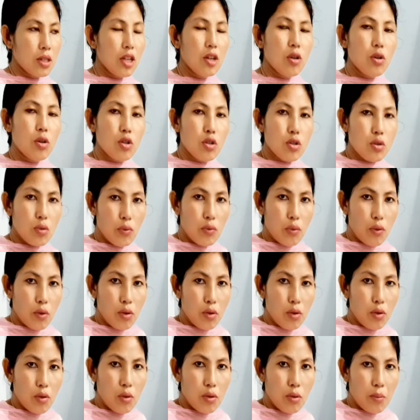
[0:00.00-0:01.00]
they also
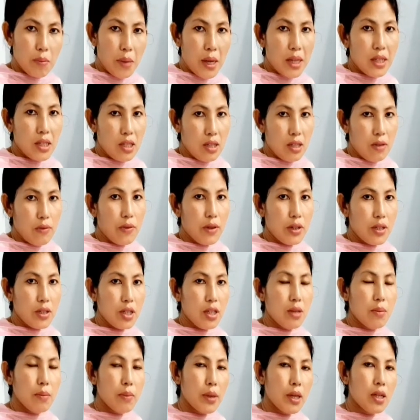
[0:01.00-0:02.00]
follow binary
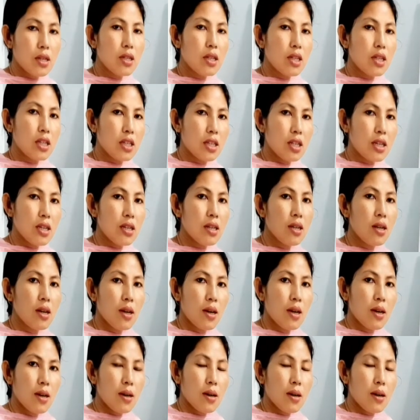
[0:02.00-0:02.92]
fission, but in a